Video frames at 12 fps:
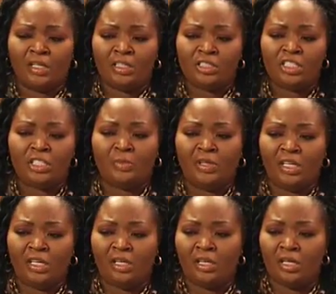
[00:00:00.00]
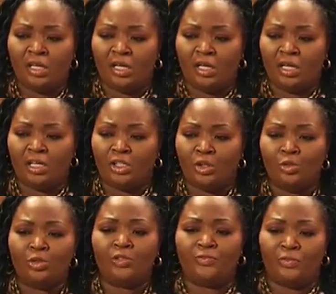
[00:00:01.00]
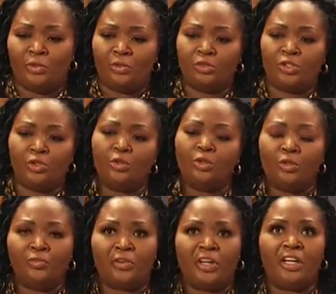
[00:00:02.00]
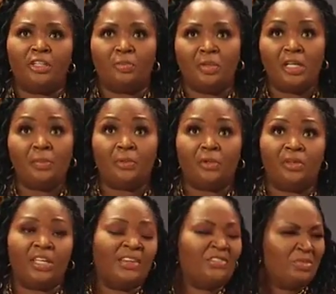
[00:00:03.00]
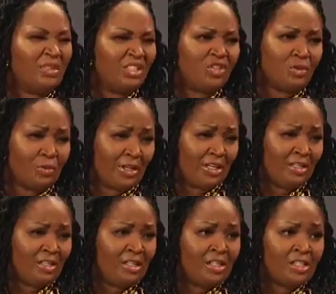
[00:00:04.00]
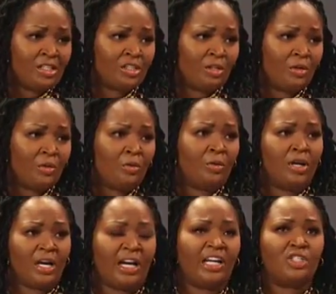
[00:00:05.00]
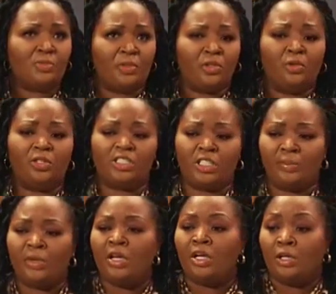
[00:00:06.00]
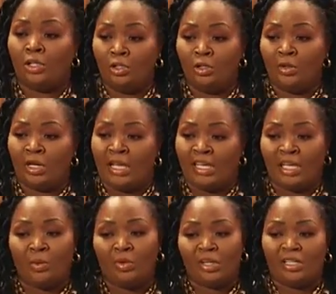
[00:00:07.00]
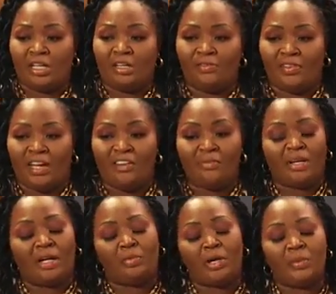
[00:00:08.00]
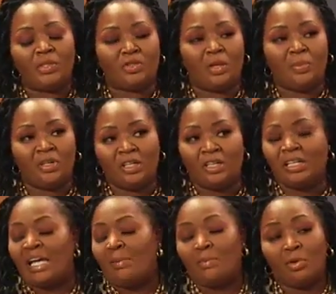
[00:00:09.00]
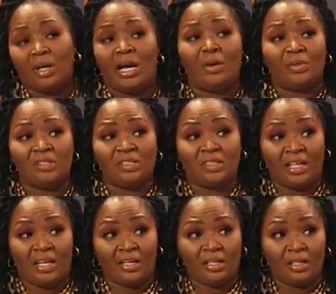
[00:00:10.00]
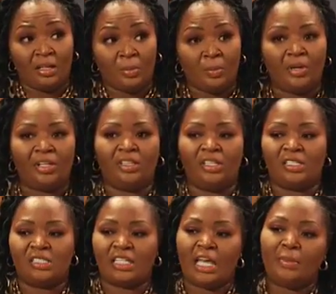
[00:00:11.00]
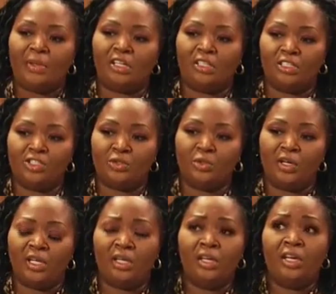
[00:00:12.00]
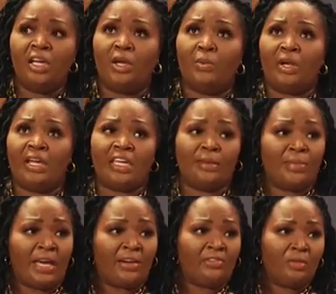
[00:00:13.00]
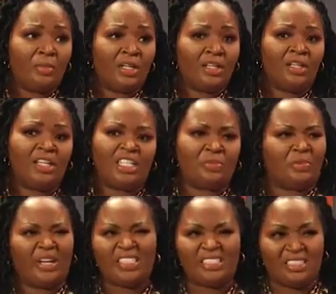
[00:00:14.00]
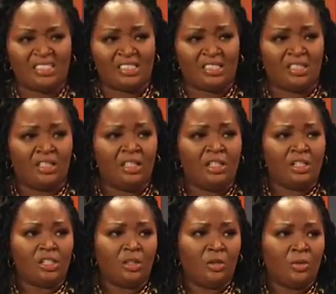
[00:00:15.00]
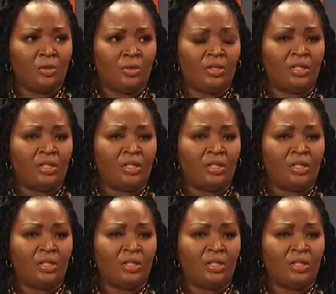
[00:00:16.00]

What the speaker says: just being a useful tool for other people gives me joy. So entrepreneurship, you know what? I can't work a 9 to 5, but I promise you I'll put in a lot more hours than that. But the excitement and the joy and what I get back from it is priceless. So